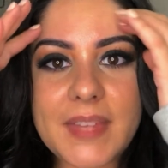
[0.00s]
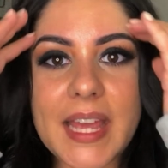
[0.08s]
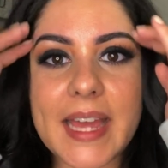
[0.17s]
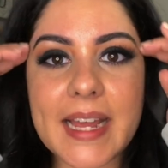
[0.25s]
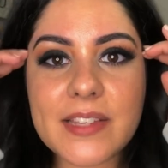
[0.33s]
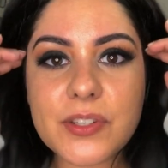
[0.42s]

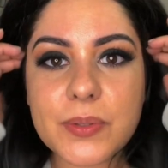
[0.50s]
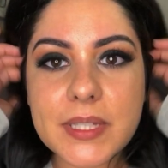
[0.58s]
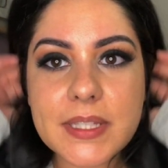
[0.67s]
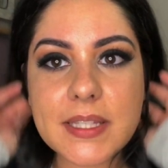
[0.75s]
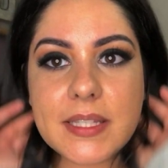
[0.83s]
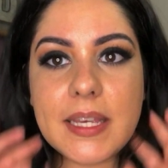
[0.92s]
And as you
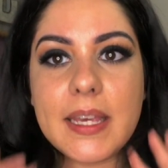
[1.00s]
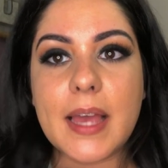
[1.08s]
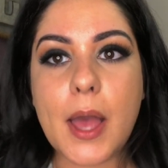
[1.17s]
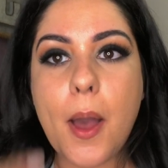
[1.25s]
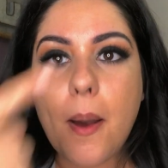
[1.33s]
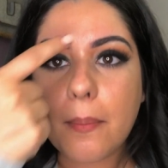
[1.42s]
can see,
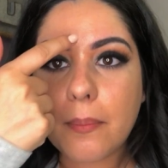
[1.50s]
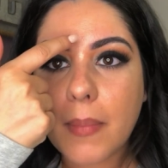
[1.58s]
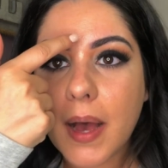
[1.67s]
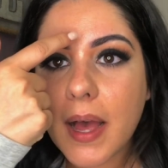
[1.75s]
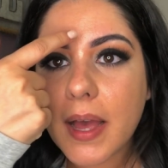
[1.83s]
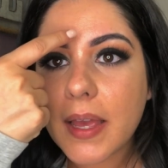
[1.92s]

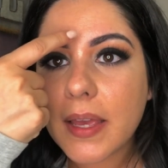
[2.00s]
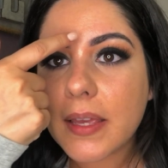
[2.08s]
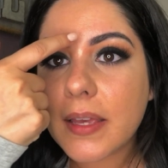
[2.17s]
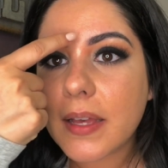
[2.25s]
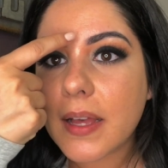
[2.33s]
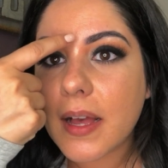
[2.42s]
my